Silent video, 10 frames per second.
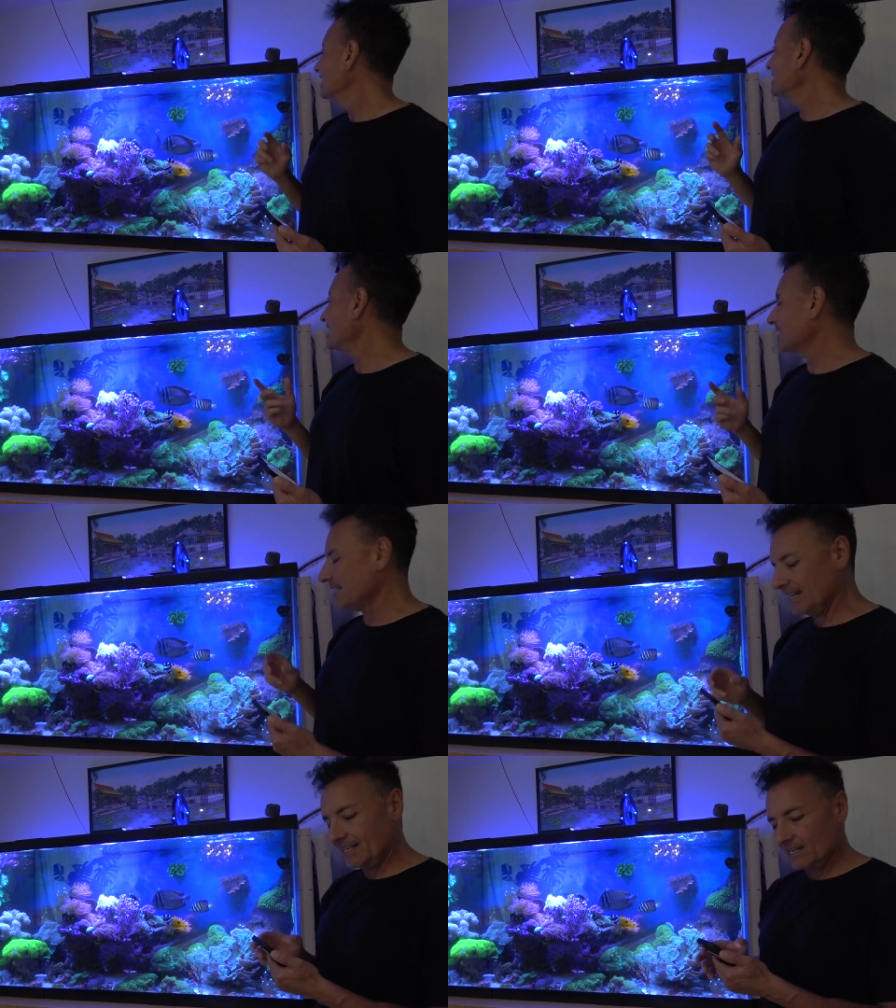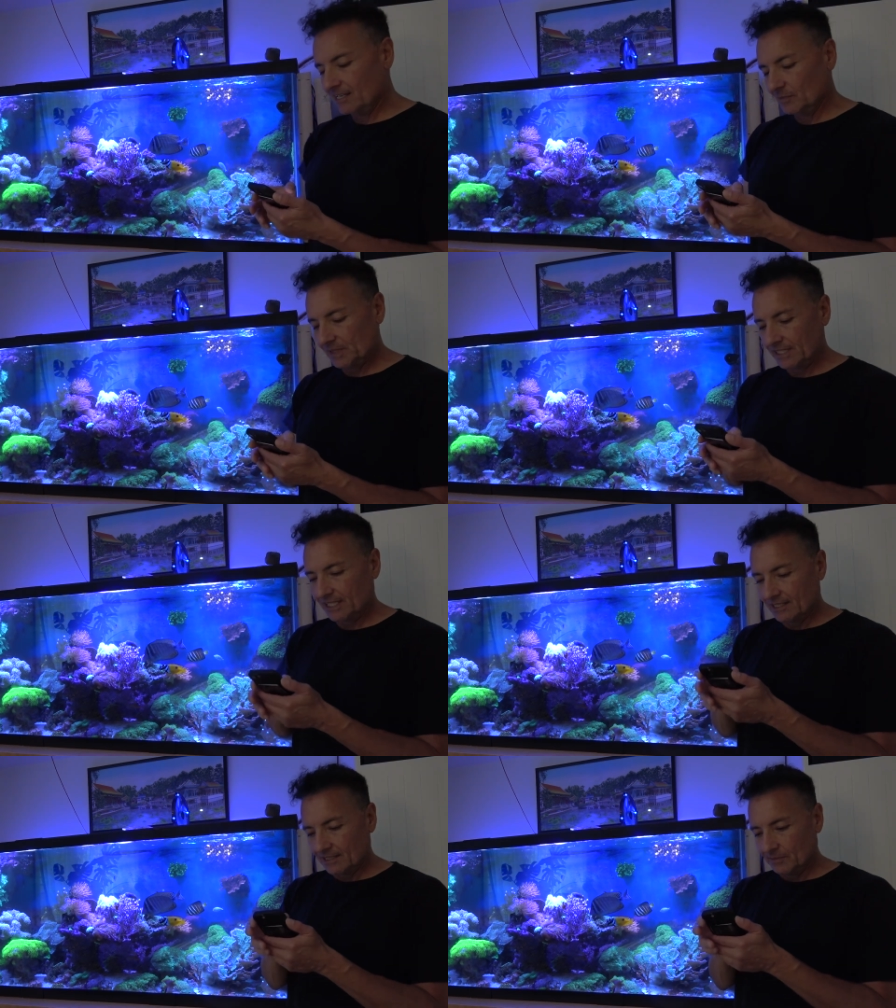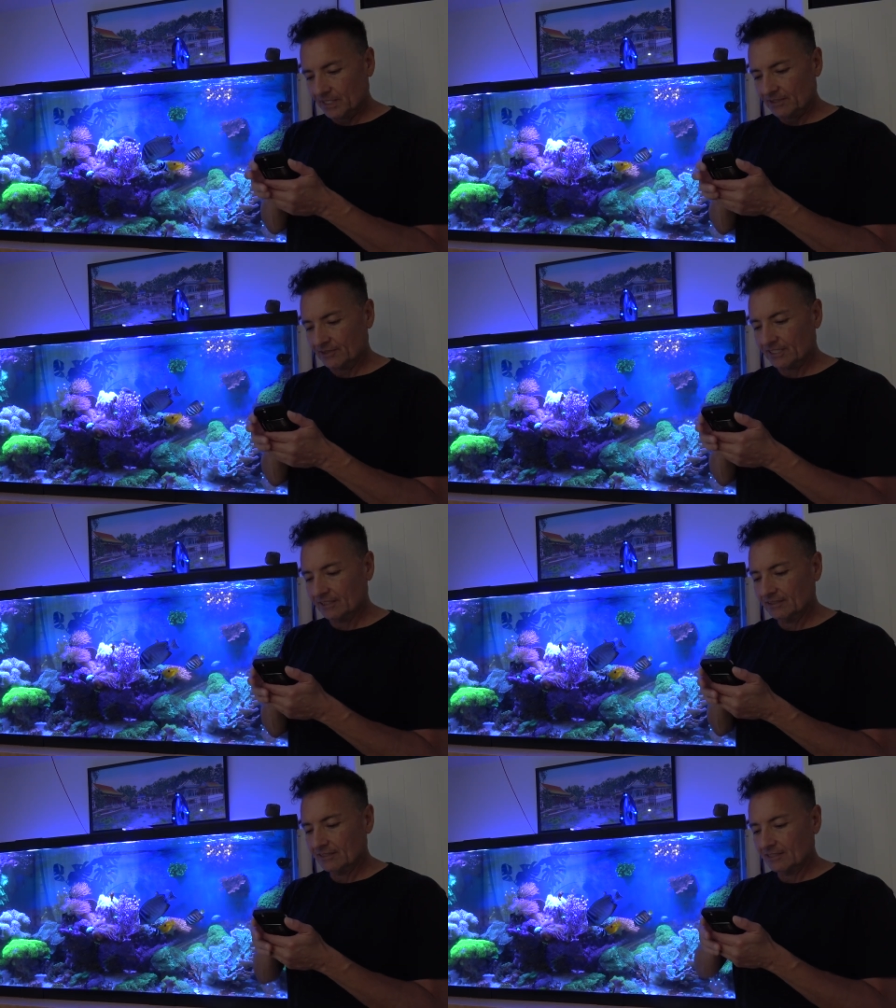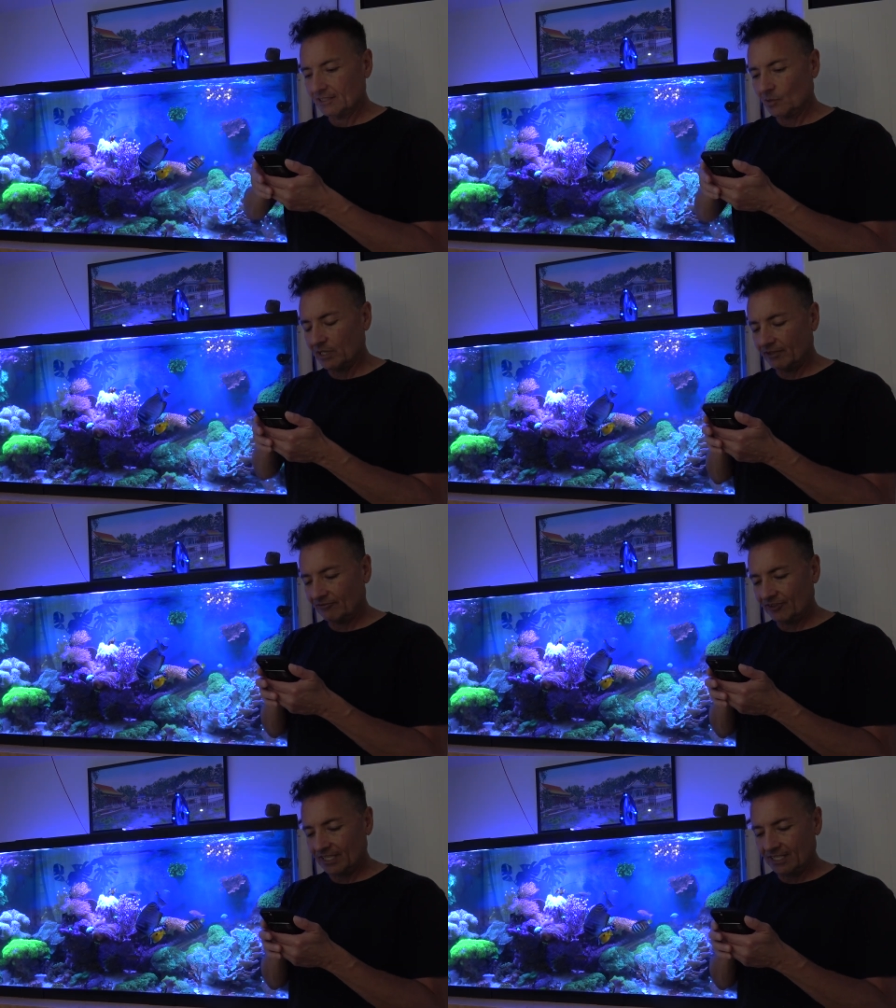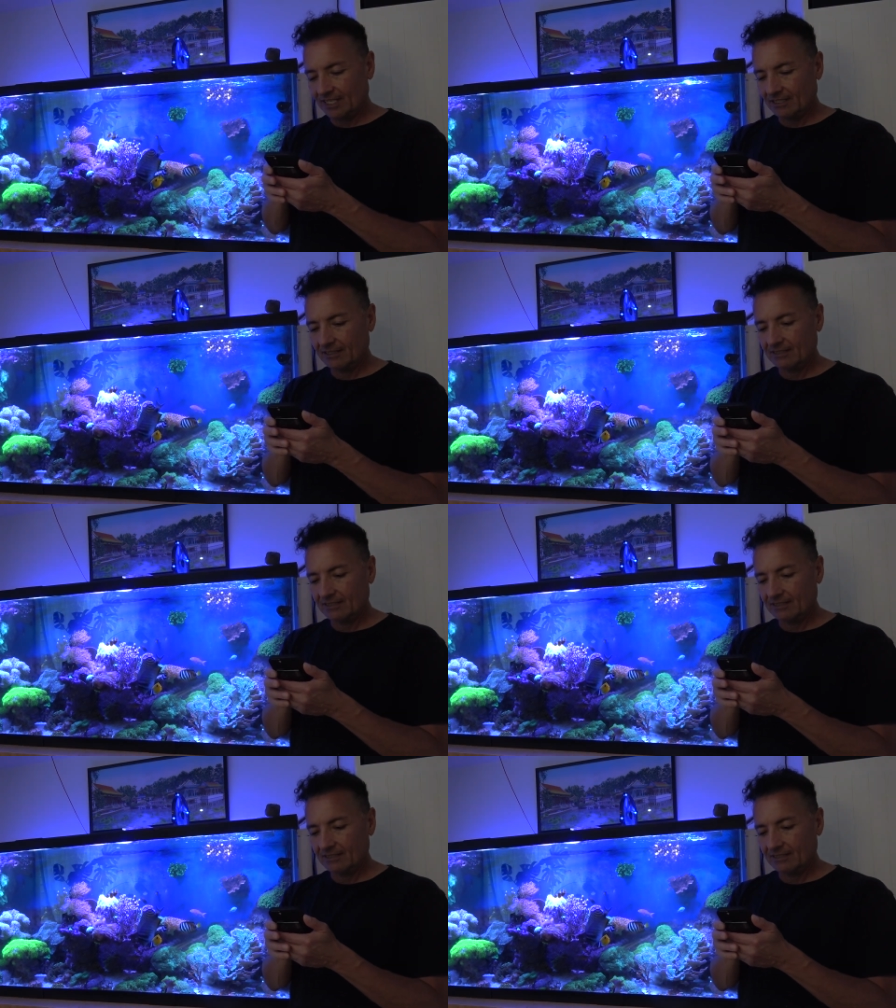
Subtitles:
That kind of helps. Here, let me do a quick feed.